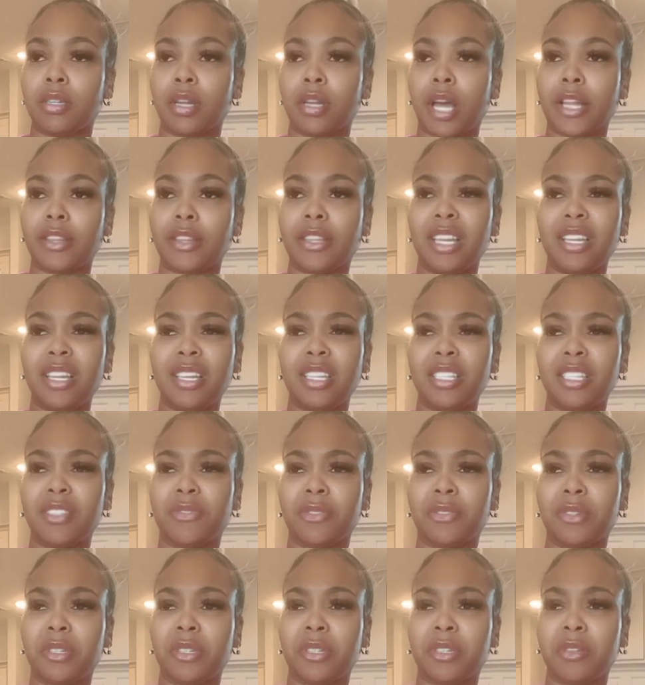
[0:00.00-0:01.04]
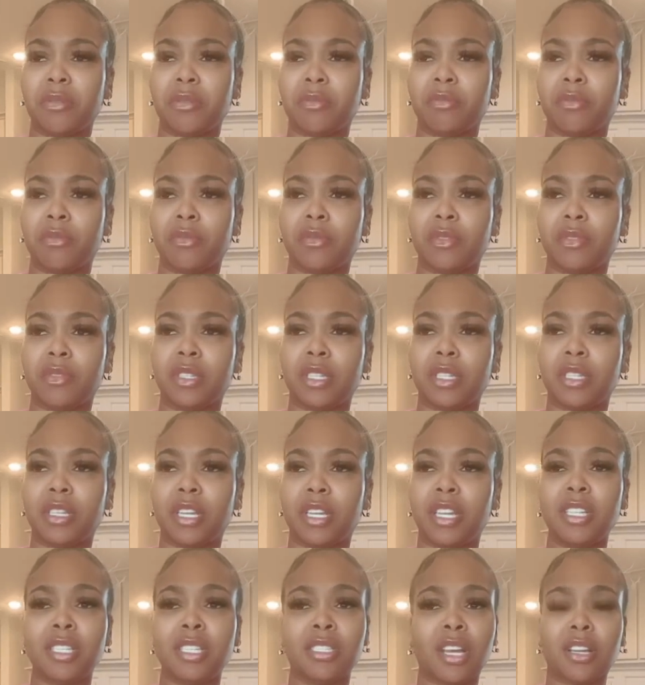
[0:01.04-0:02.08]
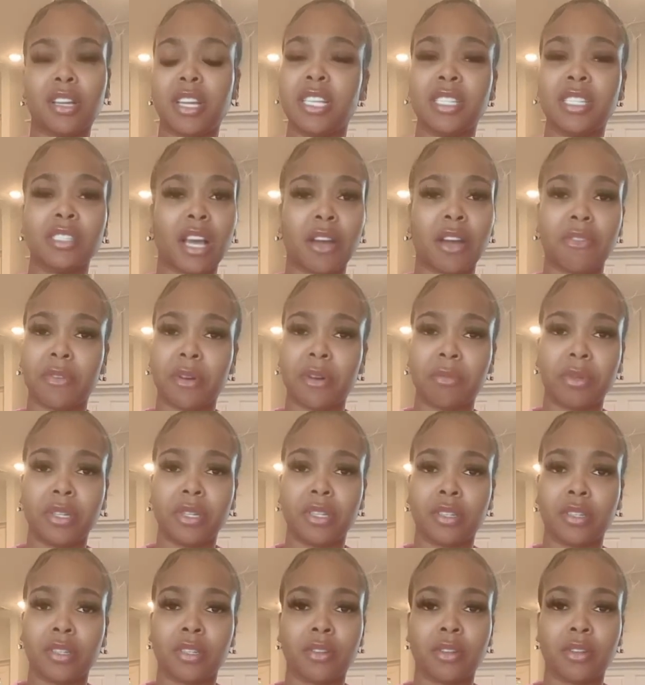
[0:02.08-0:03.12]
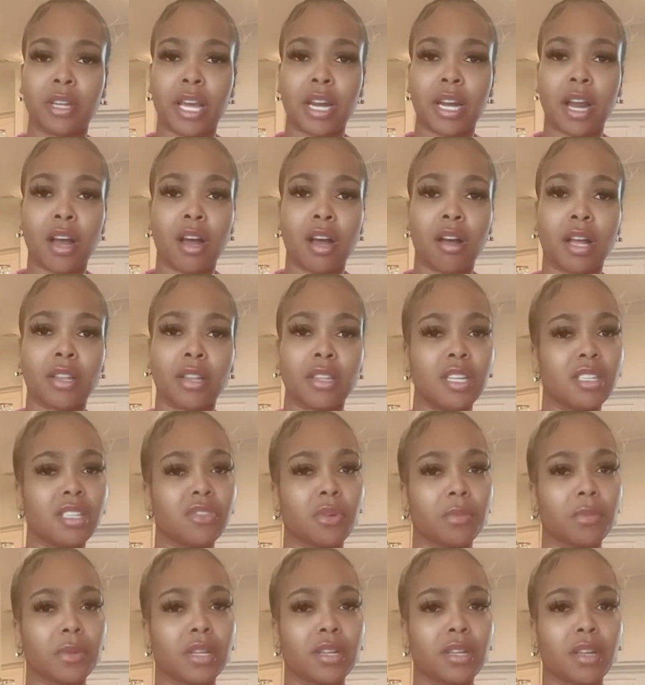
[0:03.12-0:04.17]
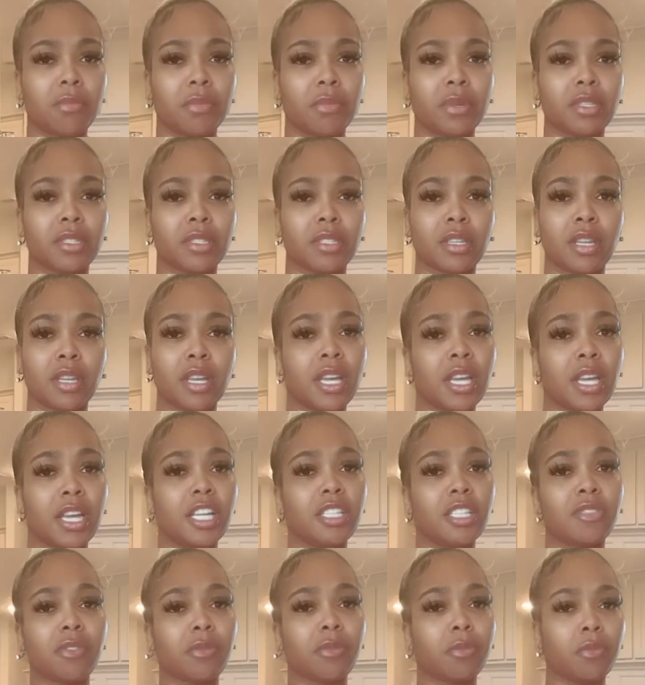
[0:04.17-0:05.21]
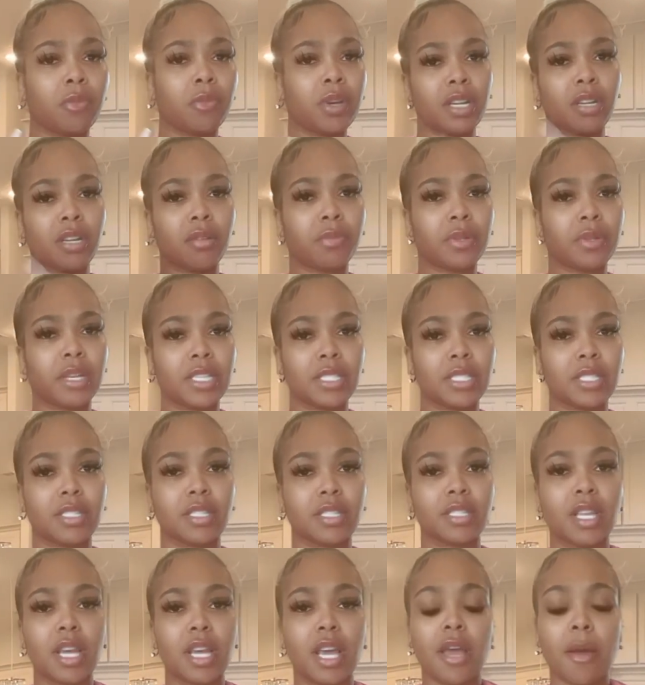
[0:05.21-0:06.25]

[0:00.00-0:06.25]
I think he's from, he's not from here at all. I think he's from Colombia. He's from one of them places.